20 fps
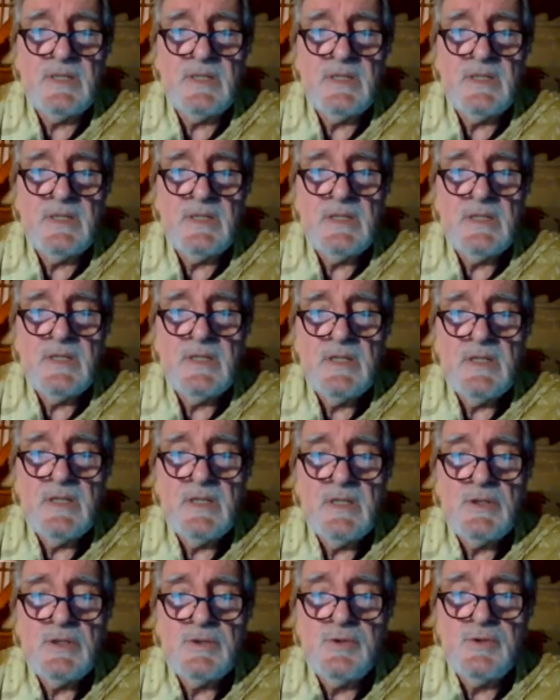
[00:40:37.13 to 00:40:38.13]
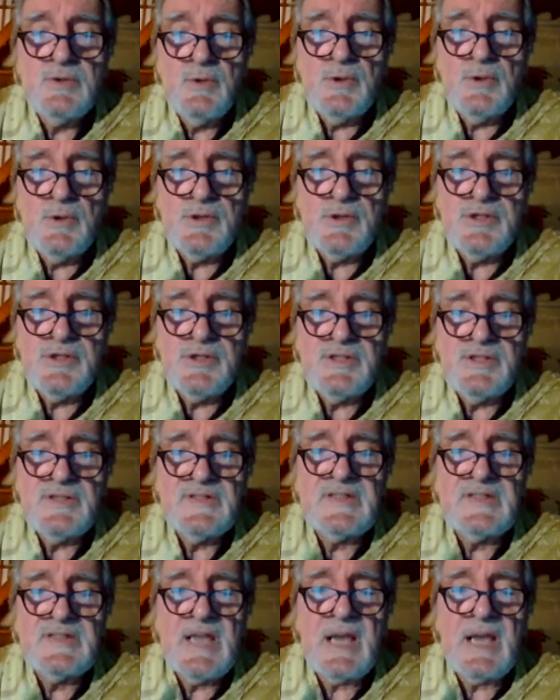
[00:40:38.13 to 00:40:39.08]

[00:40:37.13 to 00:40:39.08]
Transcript: to look silently.